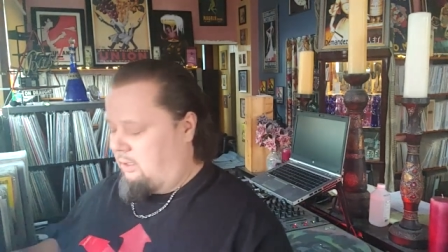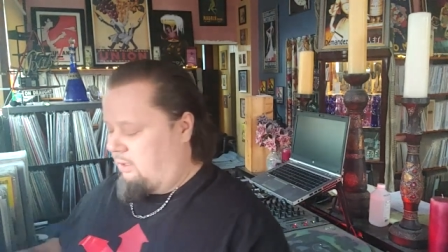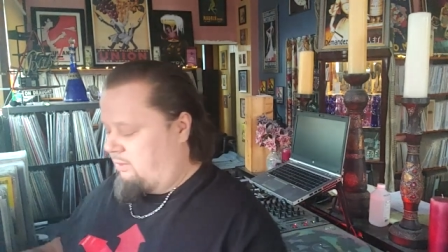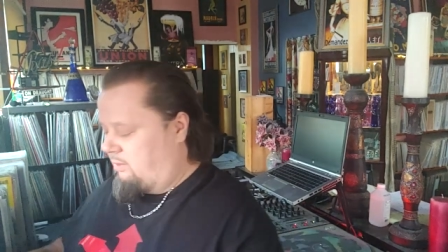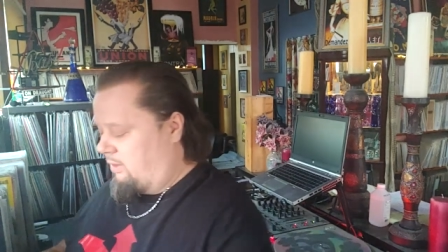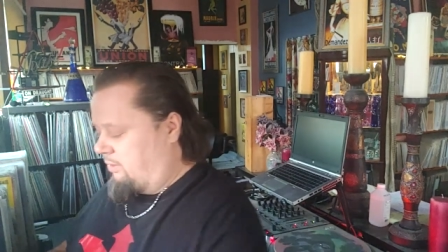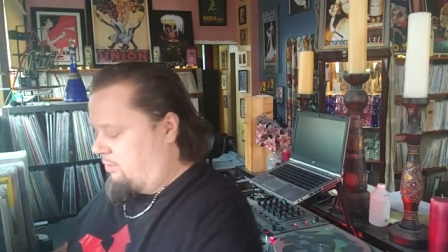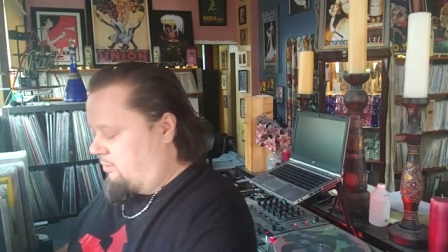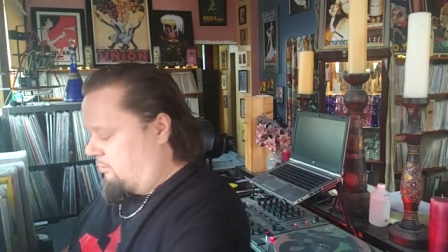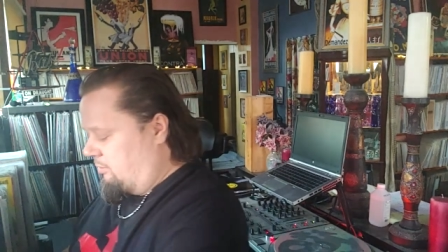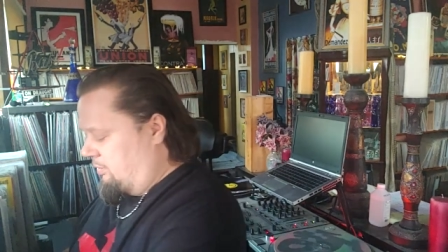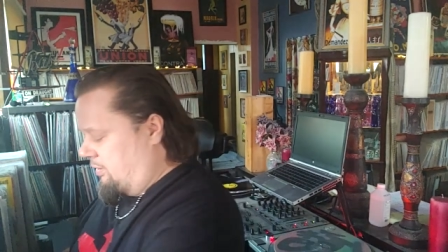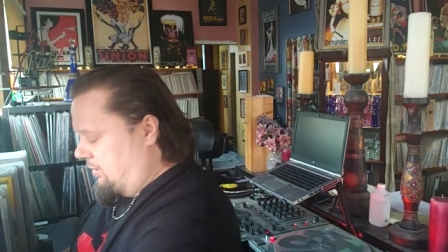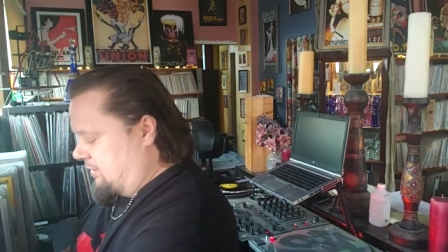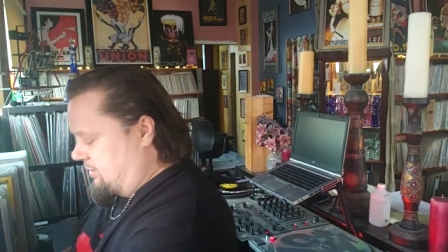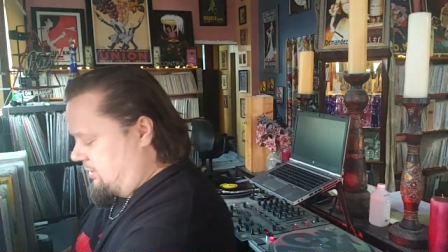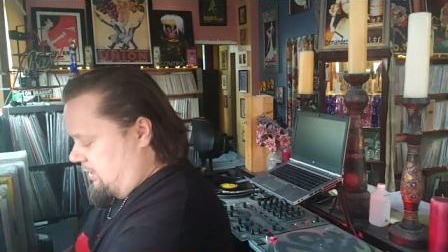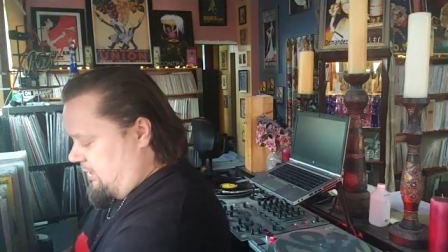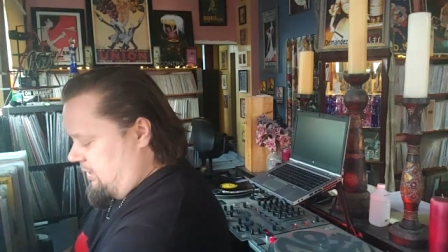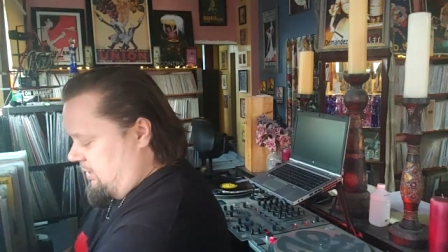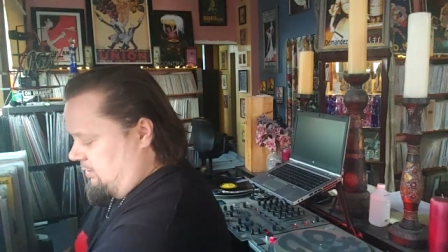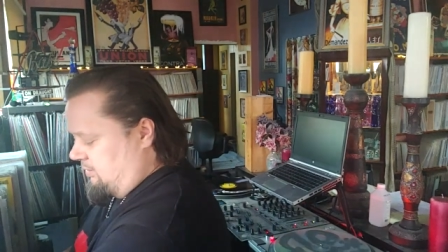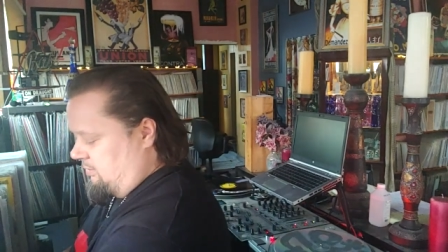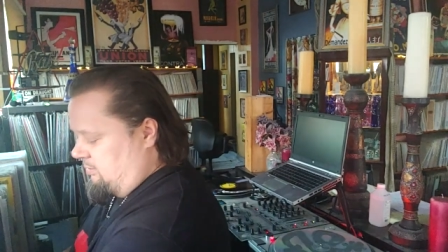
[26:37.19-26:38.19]
than there
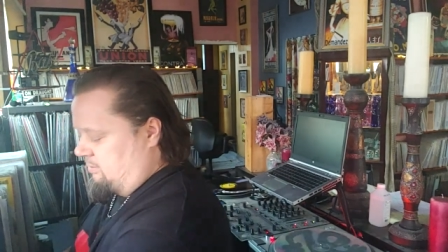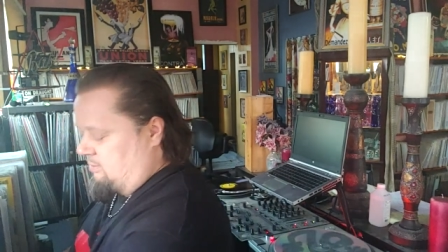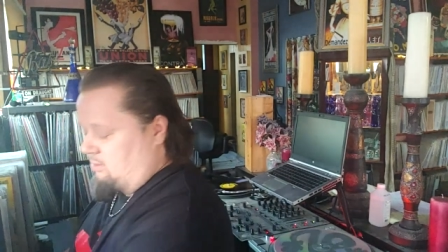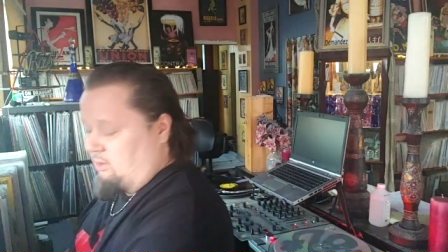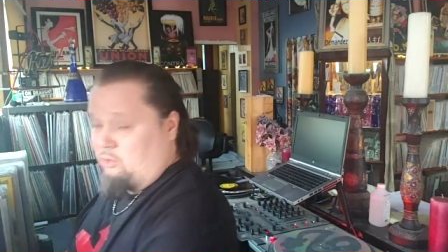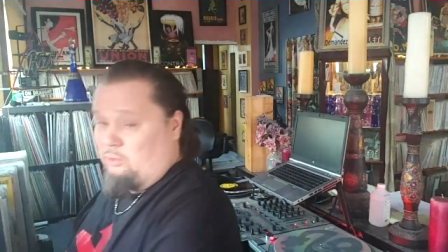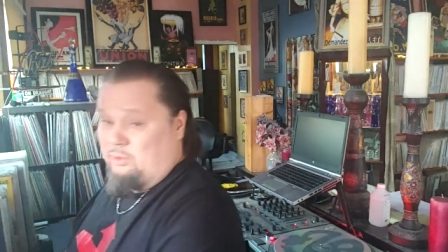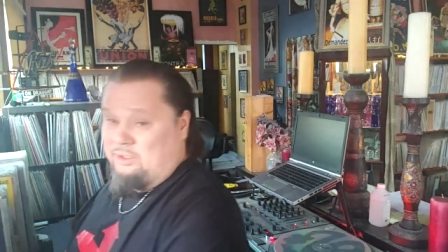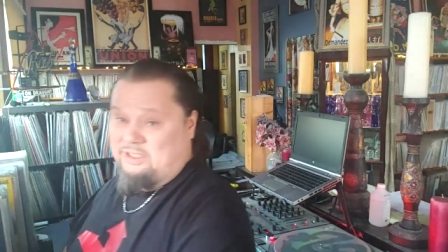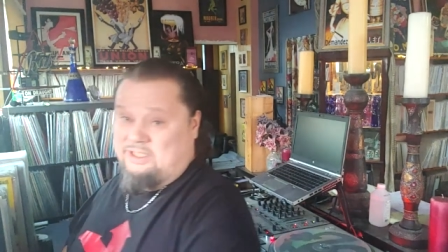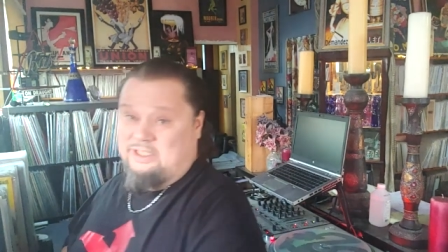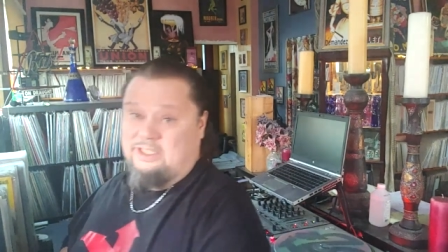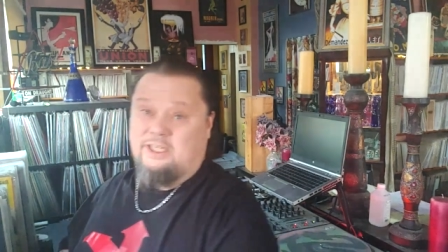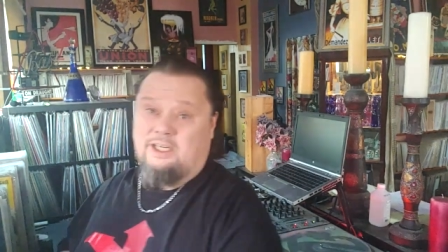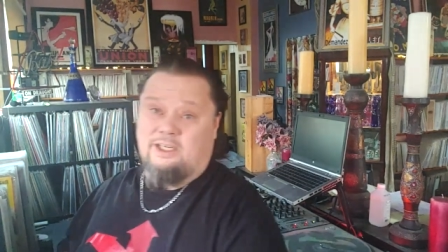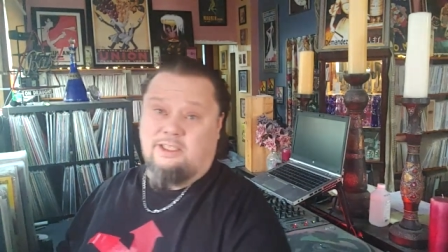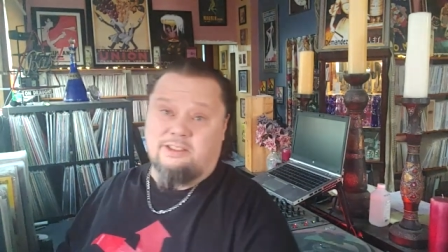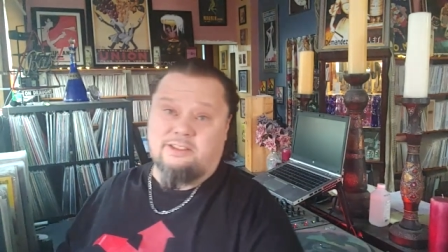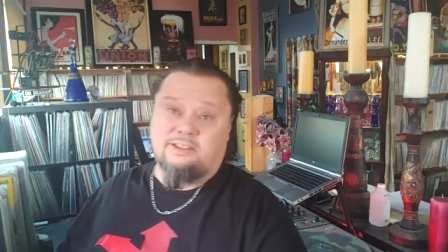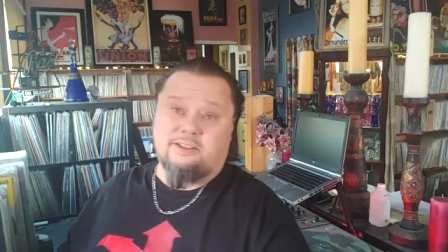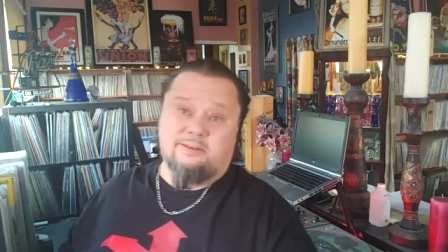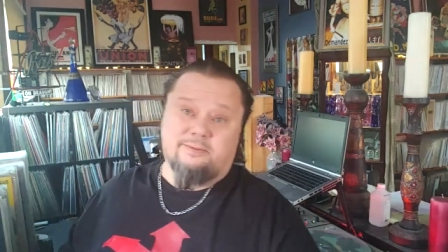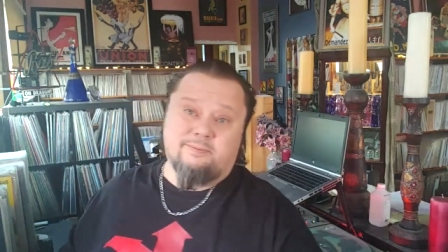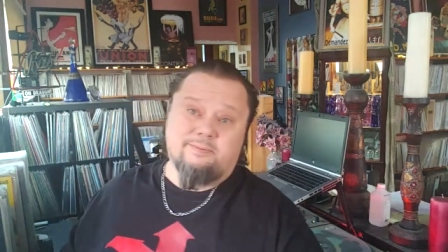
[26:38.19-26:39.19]
is in the Twin
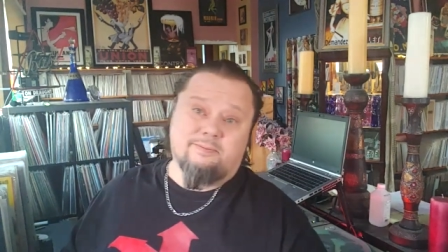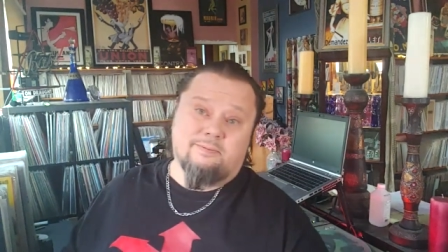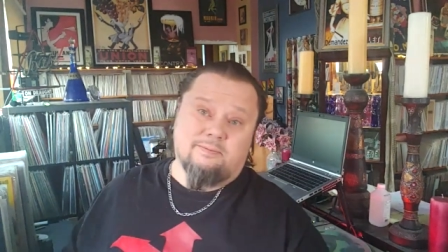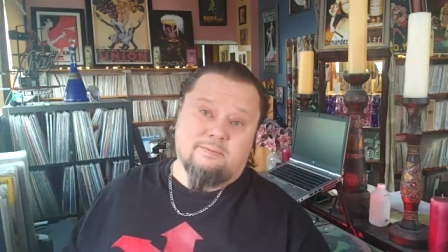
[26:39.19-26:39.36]
Cities.